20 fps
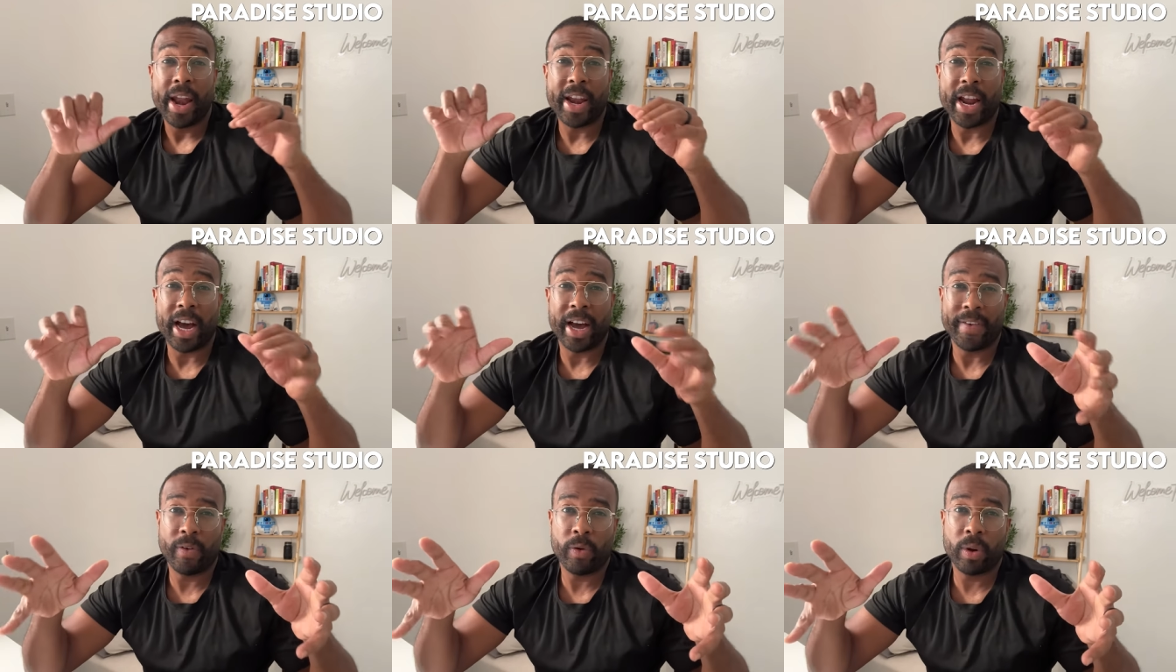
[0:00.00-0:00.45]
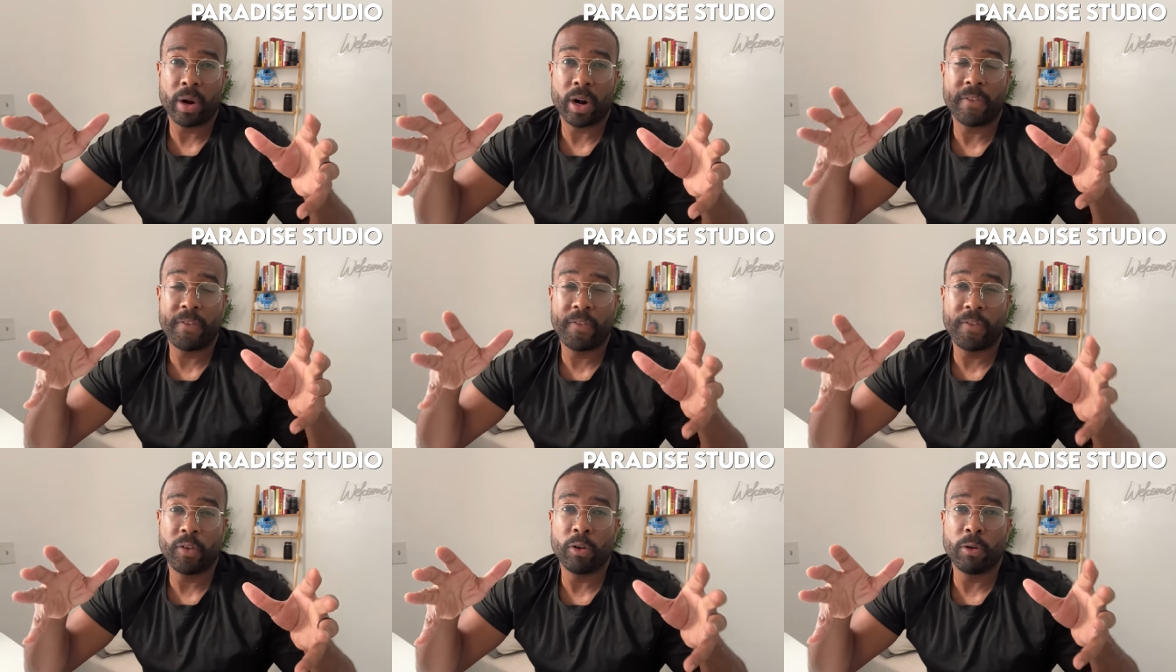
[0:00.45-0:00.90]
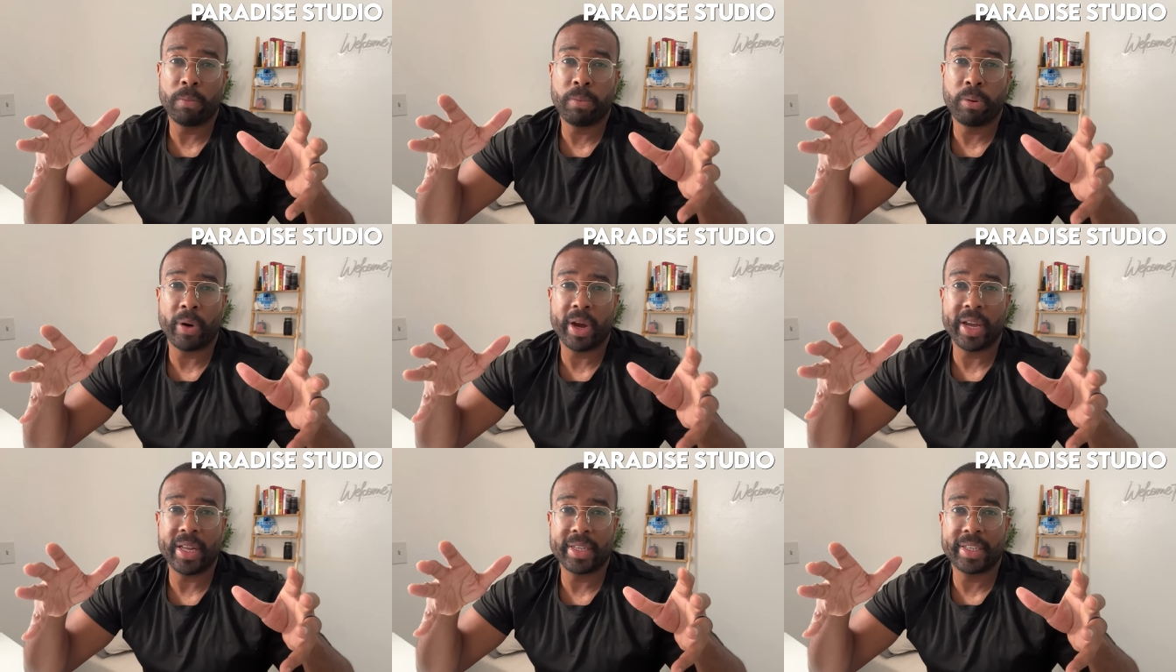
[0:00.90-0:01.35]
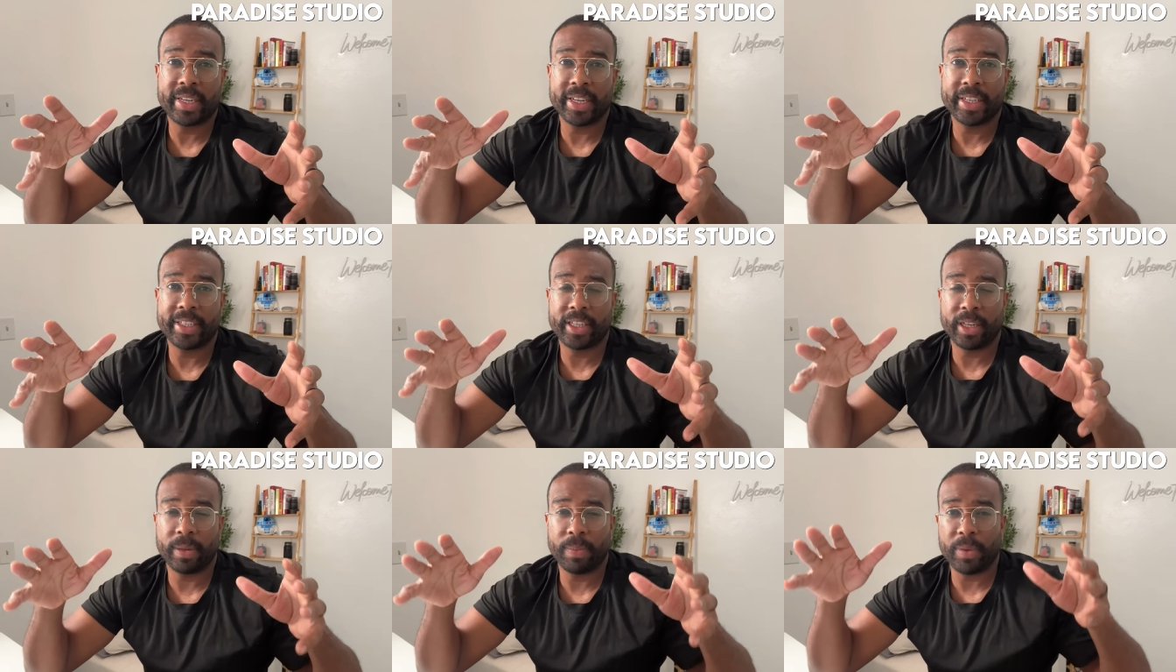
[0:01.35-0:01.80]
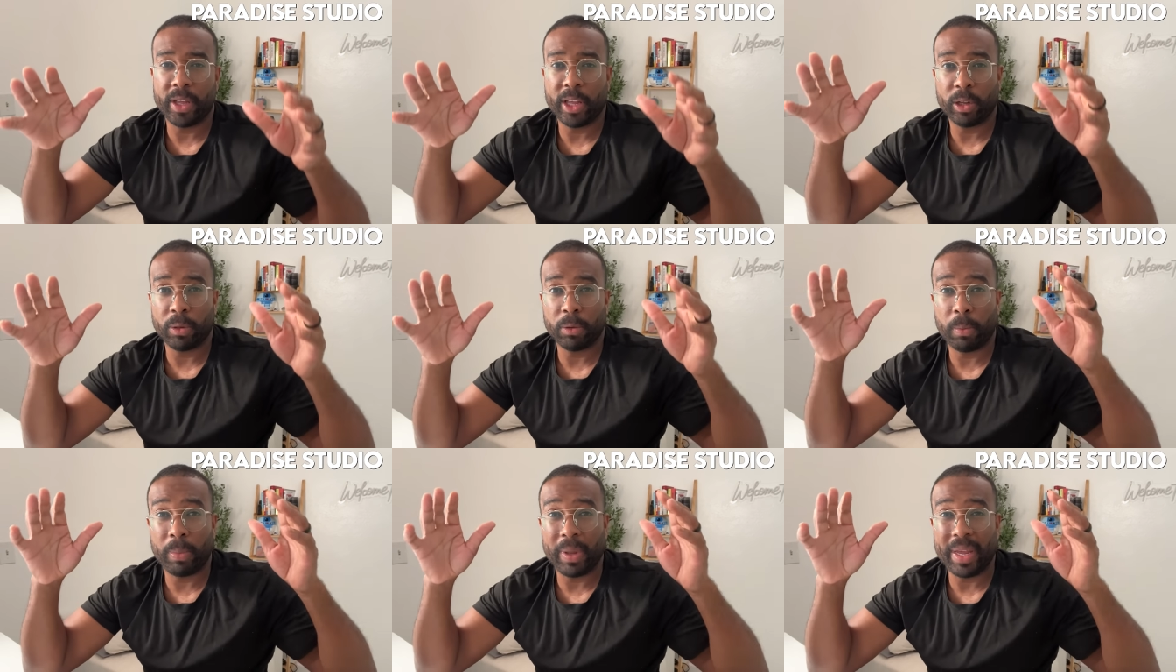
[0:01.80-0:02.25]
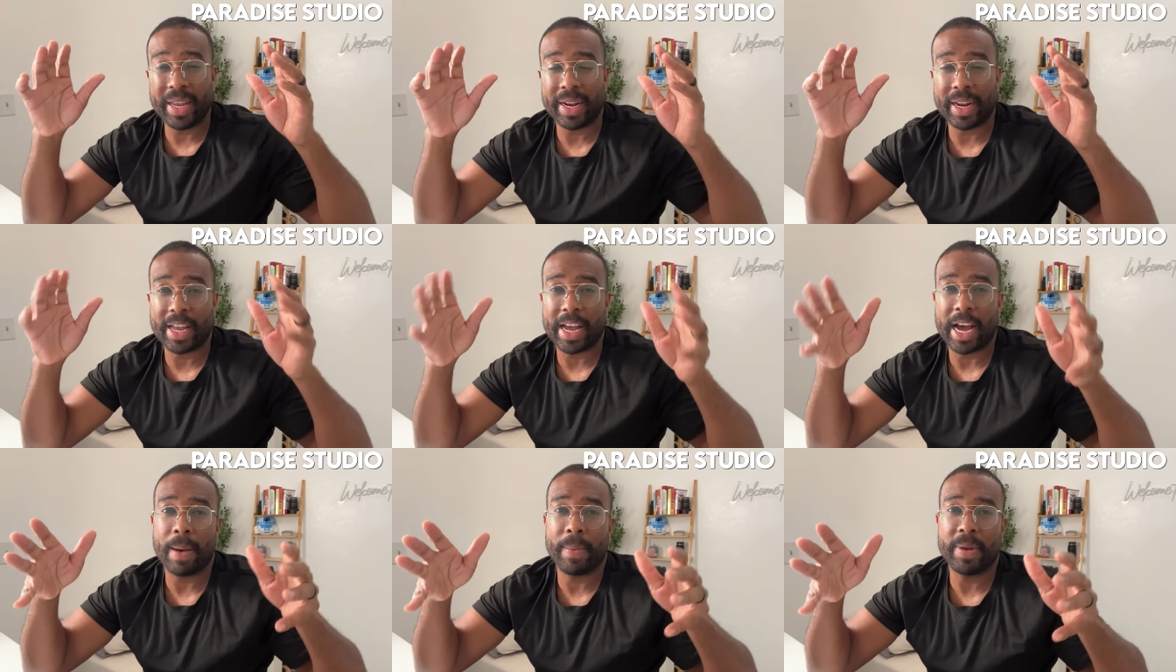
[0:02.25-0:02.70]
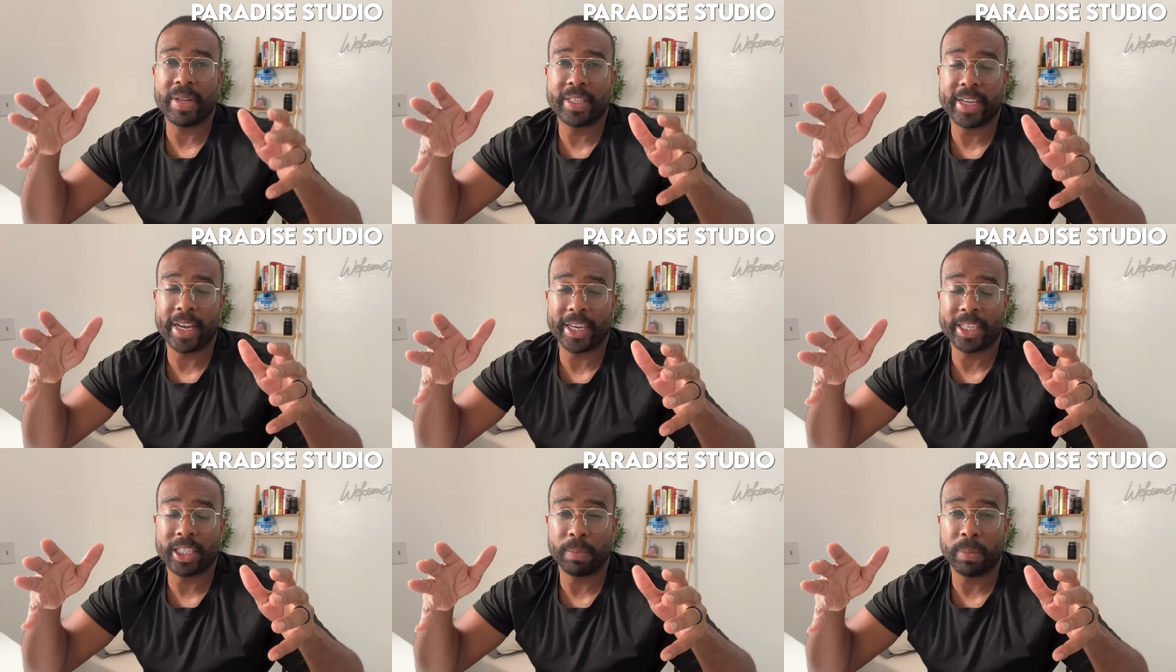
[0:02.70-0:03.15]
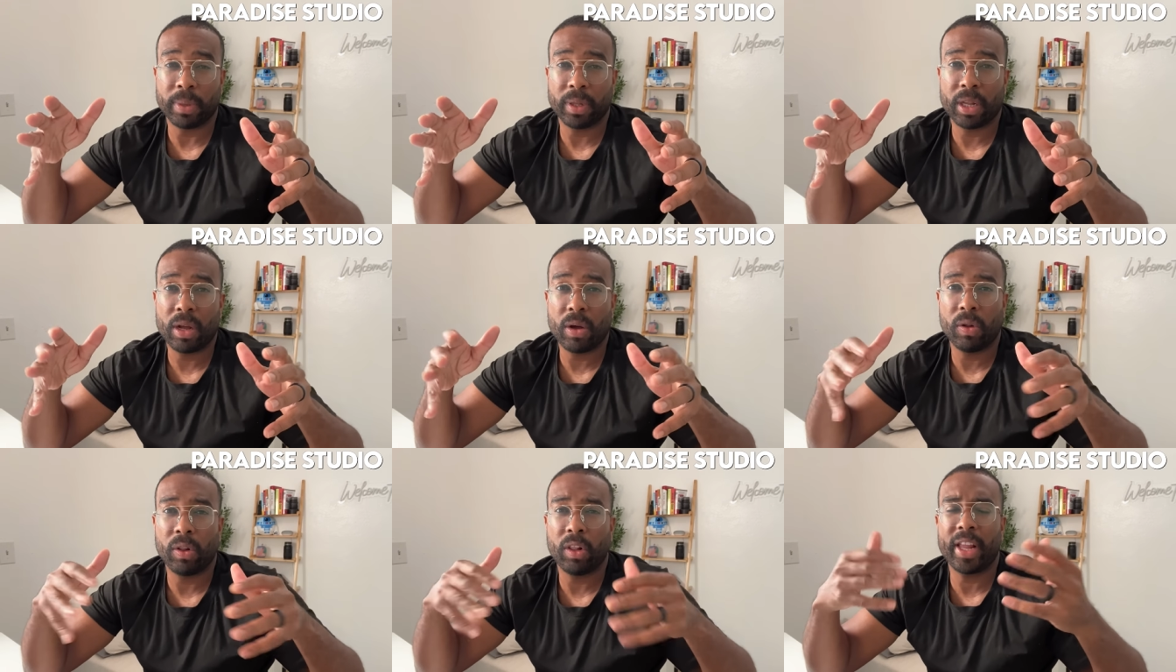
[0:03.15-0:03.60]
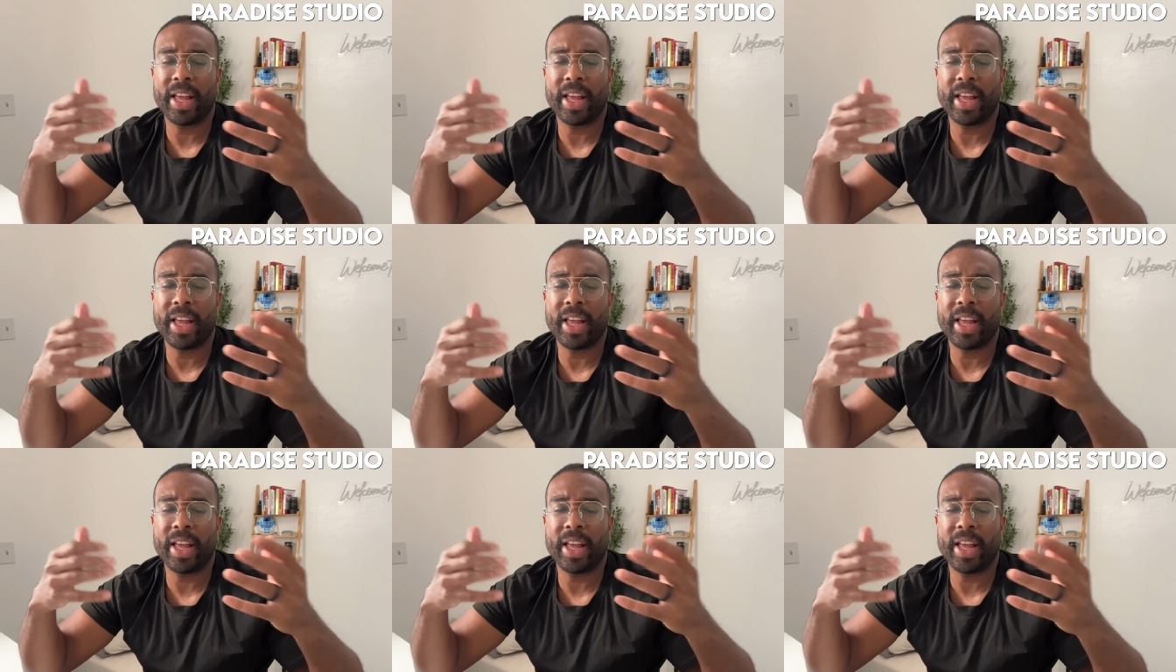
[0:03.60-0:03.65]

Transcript: Now, if you want our full point system, it'll be in the comment section below.